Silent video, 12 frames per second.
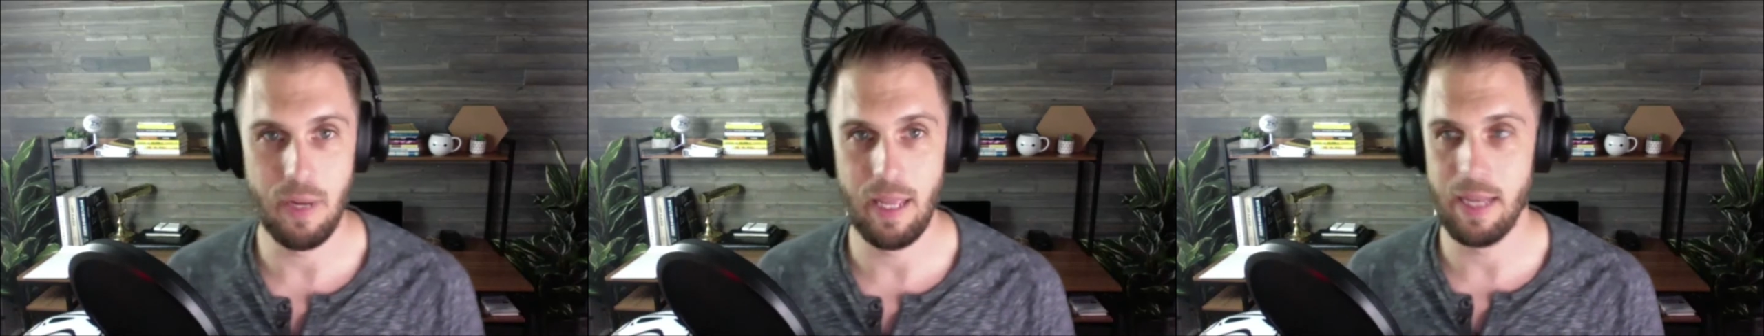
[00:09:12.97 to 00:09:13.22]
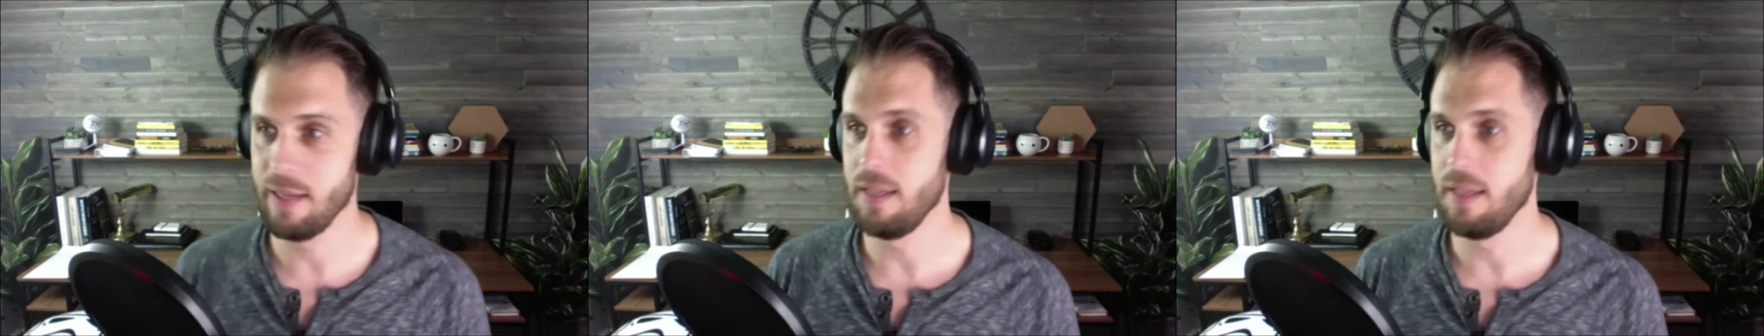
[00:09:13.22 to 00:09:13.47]

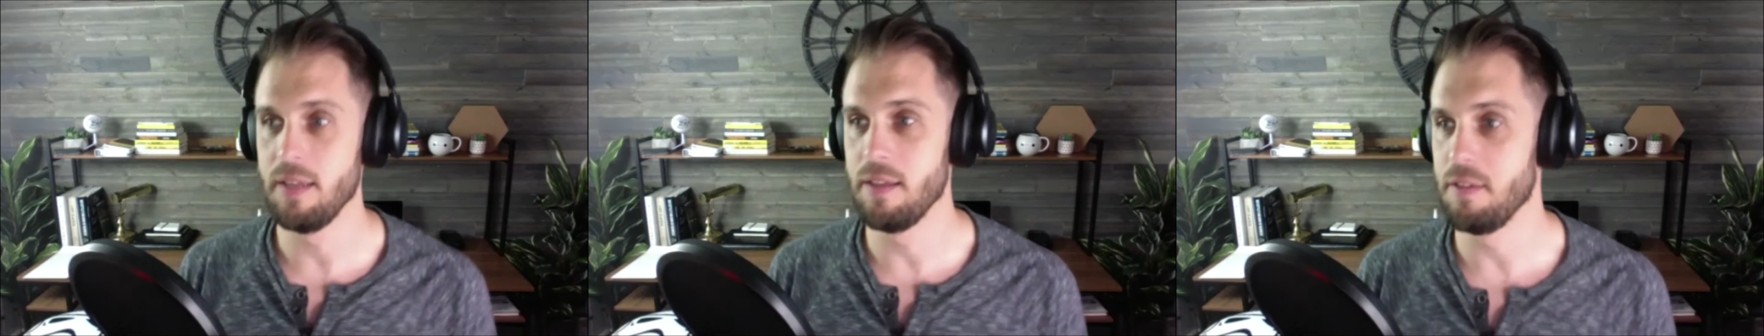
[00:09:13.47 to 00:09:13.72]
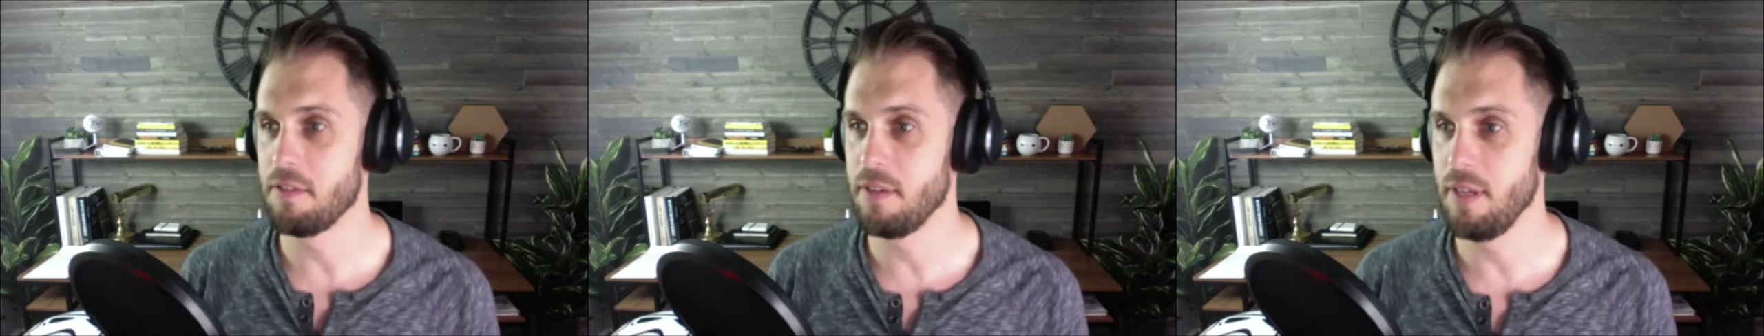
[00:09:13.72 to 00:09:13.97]
And
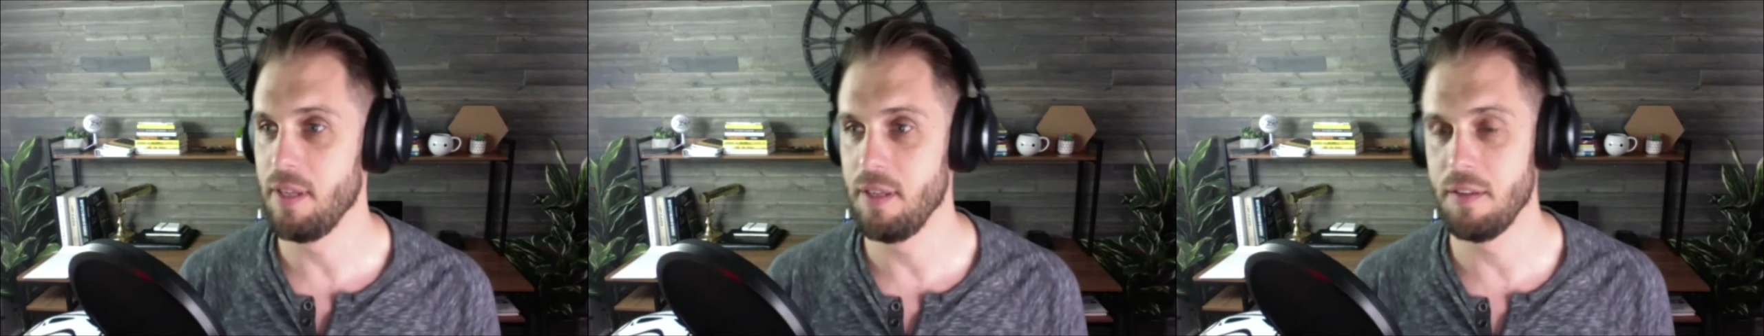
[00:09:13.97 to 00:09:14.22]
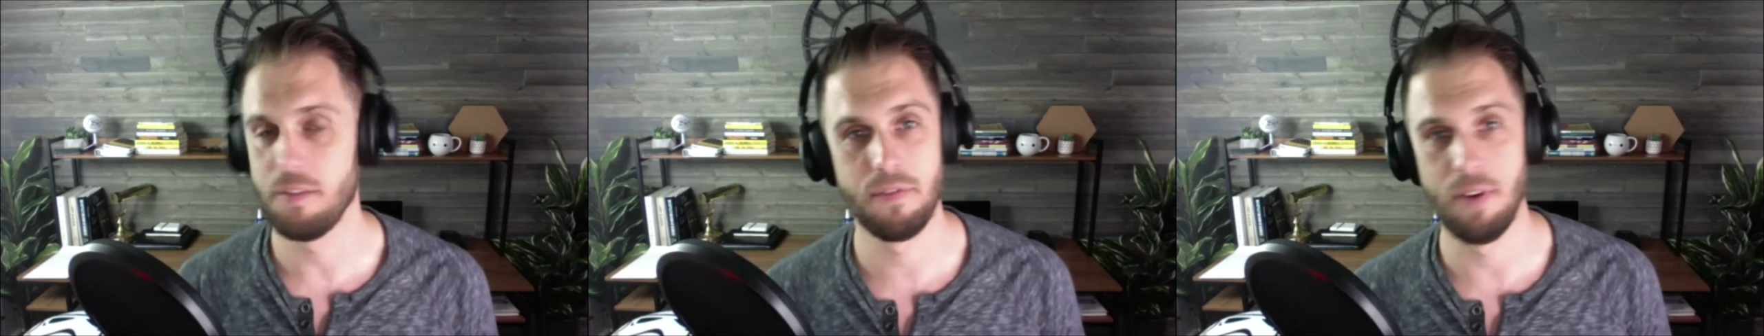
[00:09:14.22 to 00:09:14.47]
he's
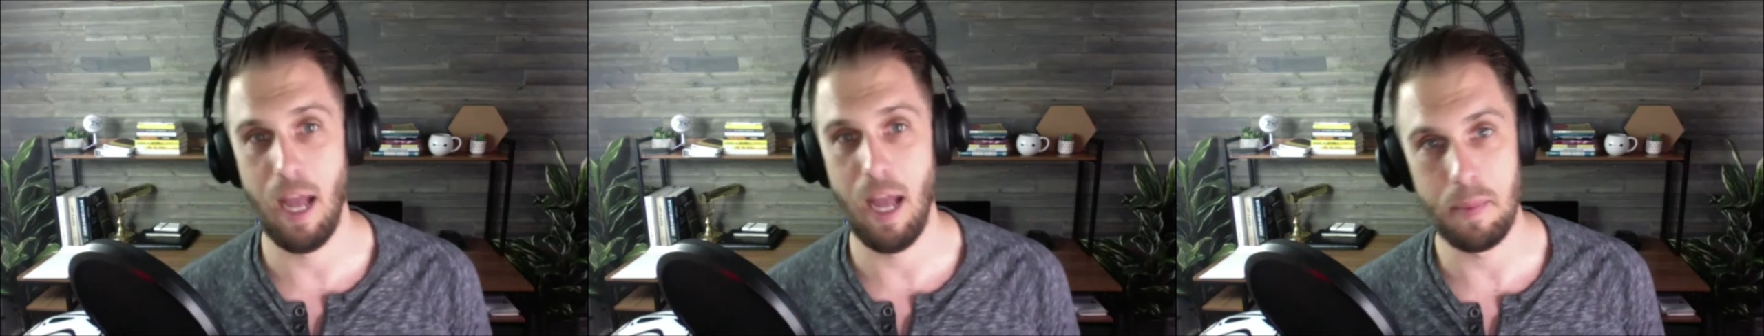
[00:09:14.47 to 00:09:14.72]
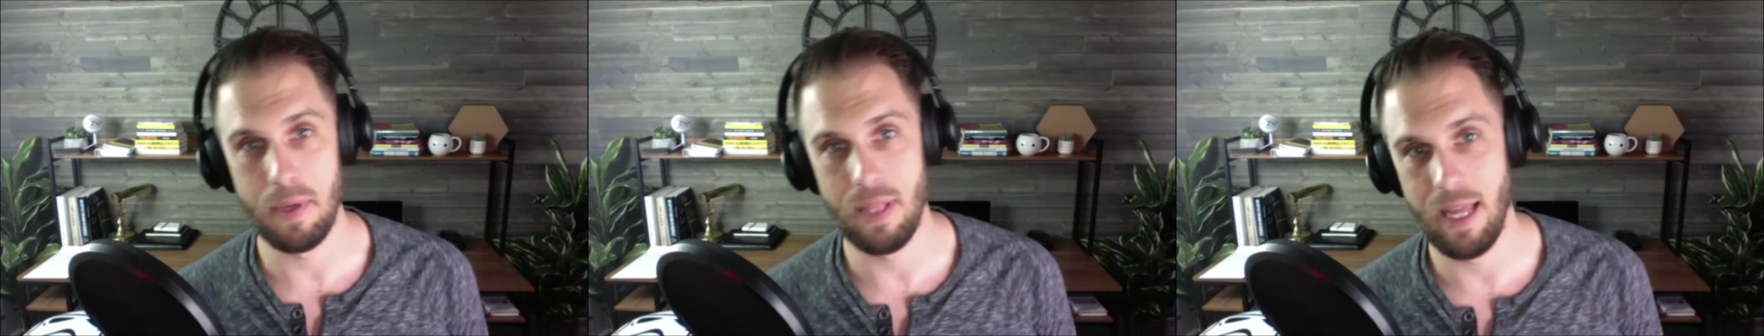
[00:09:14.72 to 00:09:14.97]

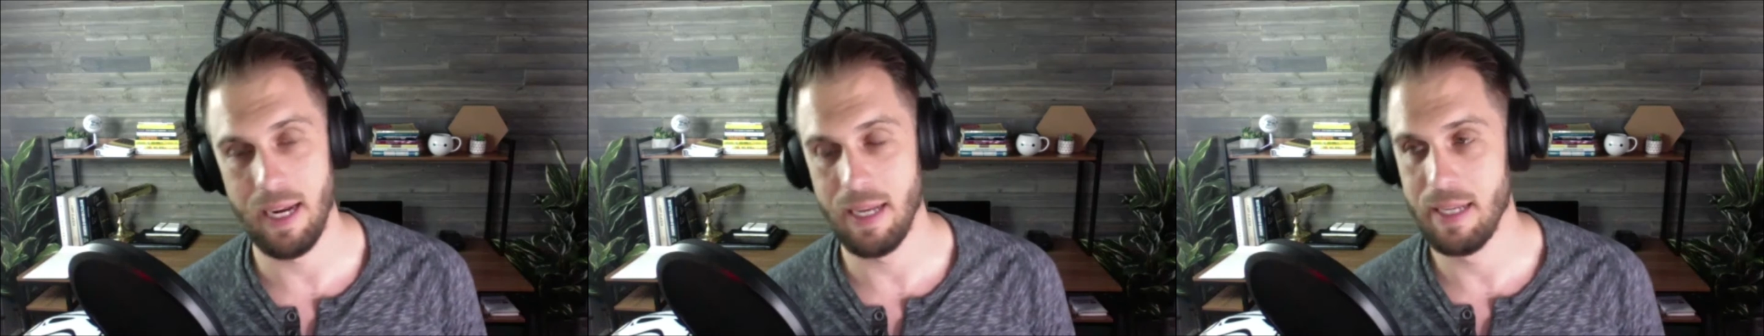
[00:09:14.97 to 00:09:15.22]
phenomenal at it.